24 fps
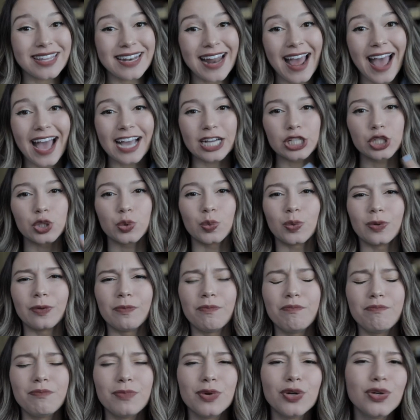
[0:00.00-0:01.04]
an actual
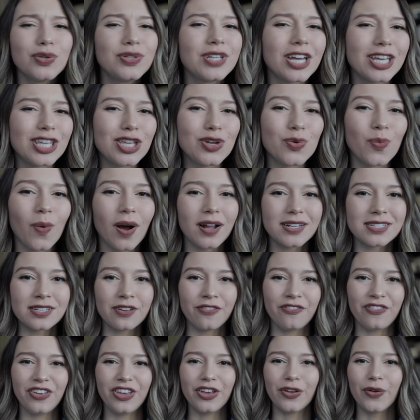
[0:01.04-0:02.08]
mood that you want to
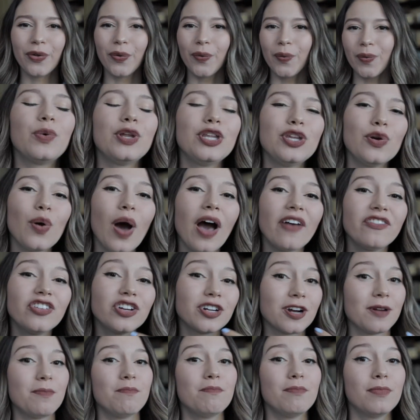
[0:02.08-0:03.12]
feel. When you have
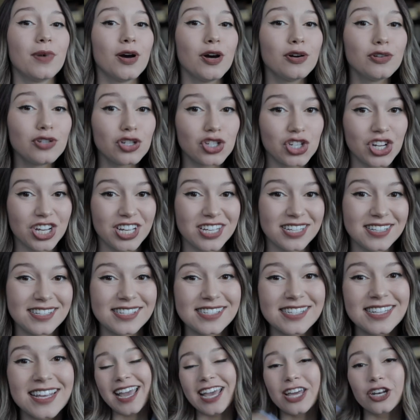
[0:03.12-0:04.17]
your
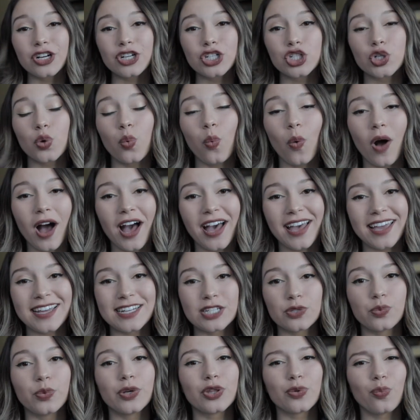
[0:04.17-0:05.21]
emotions
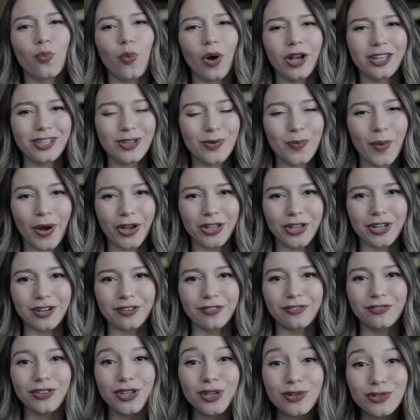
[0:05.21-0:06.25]
intertwined with what you want your
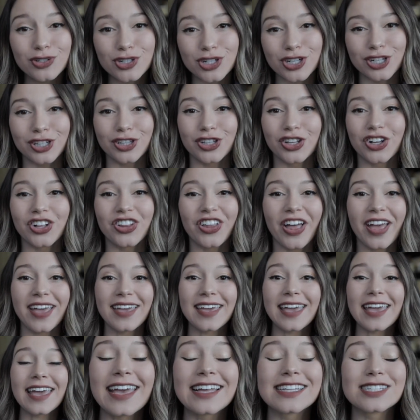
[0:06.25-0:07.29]
future to look like,
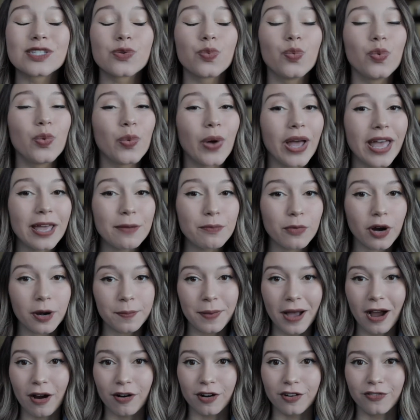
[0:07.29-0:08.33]
it's way more
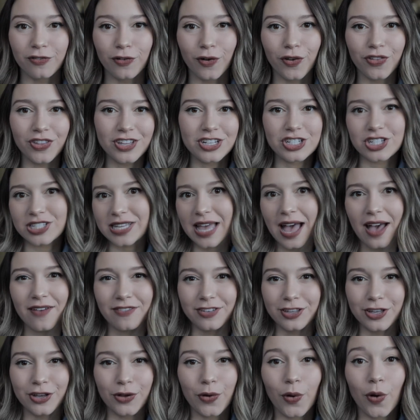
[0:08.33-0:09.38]
powerful than just
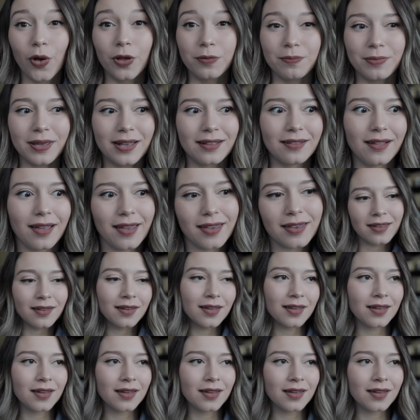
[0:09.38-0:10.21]
having a goal and being like,